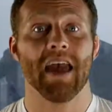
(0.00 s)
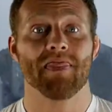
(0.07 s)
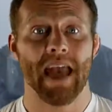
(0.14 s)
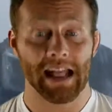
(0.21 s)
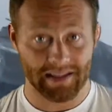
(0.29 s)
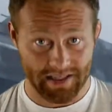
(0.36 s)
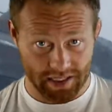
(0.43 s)

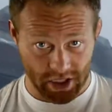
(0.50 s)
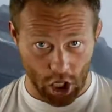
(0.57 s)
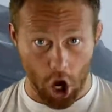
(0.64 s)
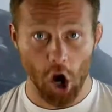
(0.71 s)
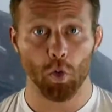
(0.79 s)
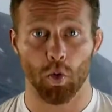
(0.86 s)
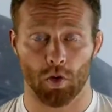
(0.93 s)
that's
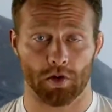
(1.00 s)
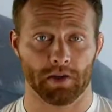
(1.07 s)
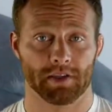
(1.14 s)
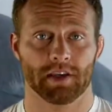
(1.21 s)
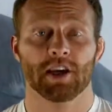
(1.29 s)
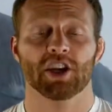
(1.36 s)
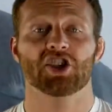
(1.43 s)
Star
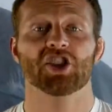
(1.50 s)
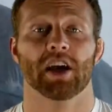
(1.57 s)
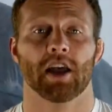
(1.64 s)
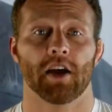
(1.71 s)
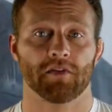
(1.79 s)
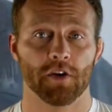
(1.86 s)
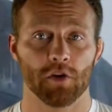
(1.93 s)
Wars
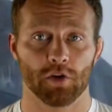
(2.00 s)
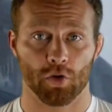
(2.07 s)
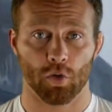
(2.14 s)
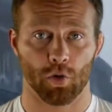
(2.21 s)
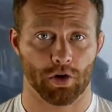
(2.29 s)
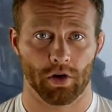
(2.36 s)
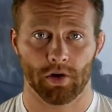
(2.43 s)
Jedi Fallen
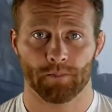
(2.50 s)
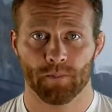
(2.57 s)
Order.